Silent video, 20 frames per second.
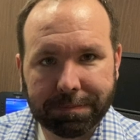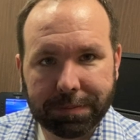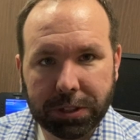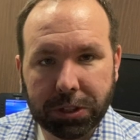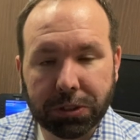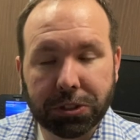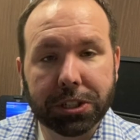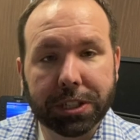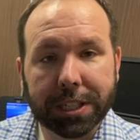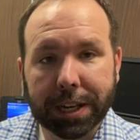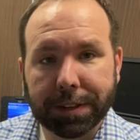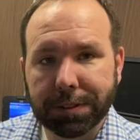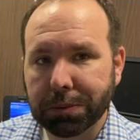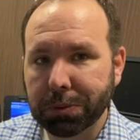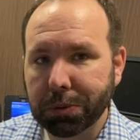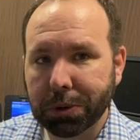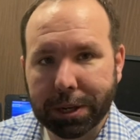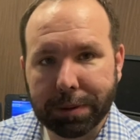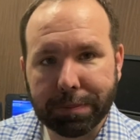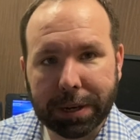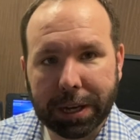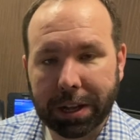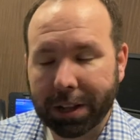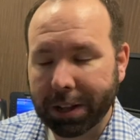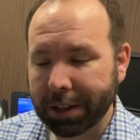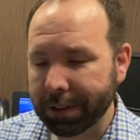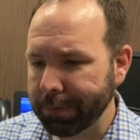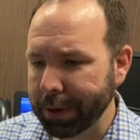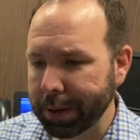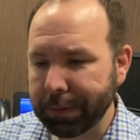You'll just have to worry
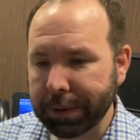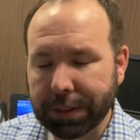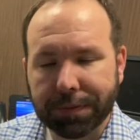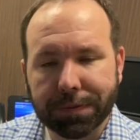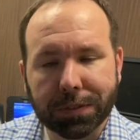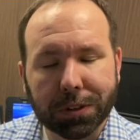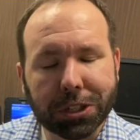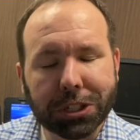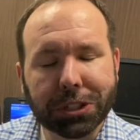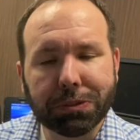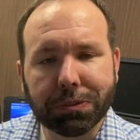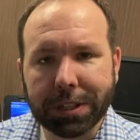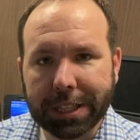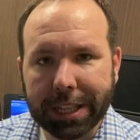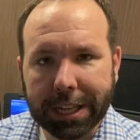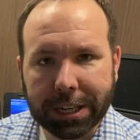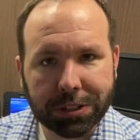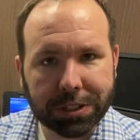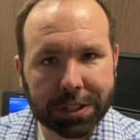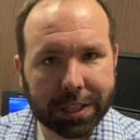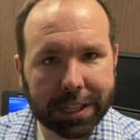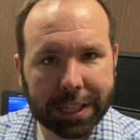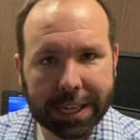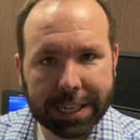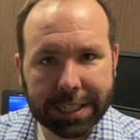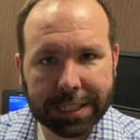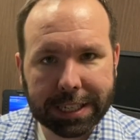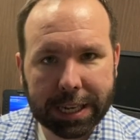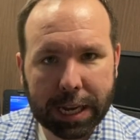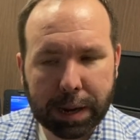about maybe the first 3 letters of the
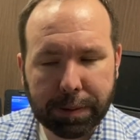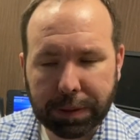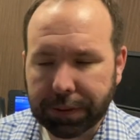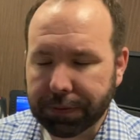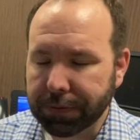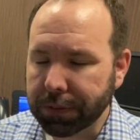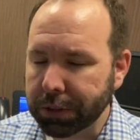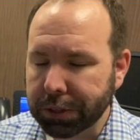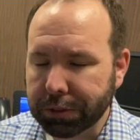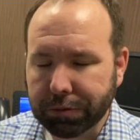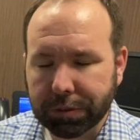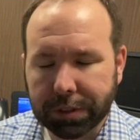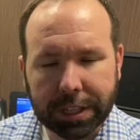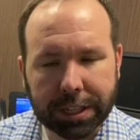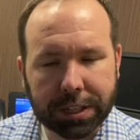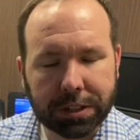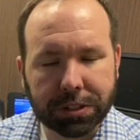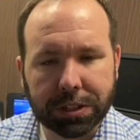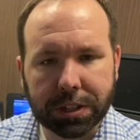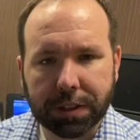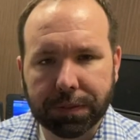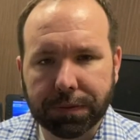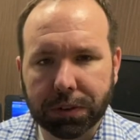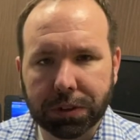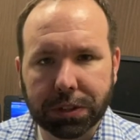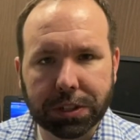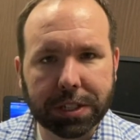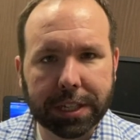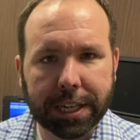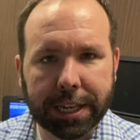last name and the first 3 letters of the
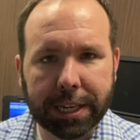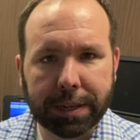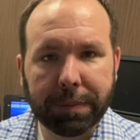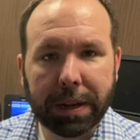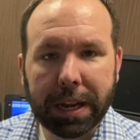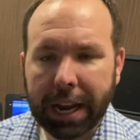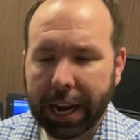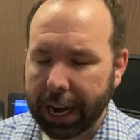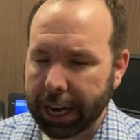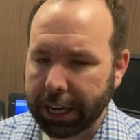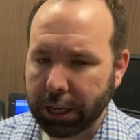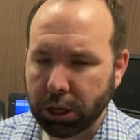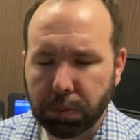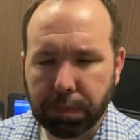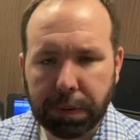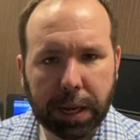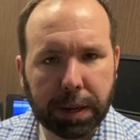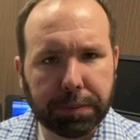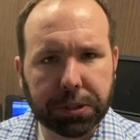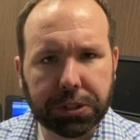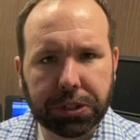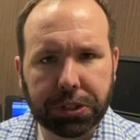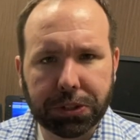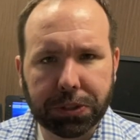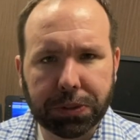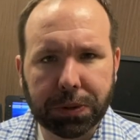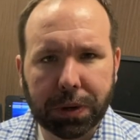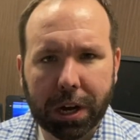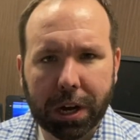first name, and you'll be able to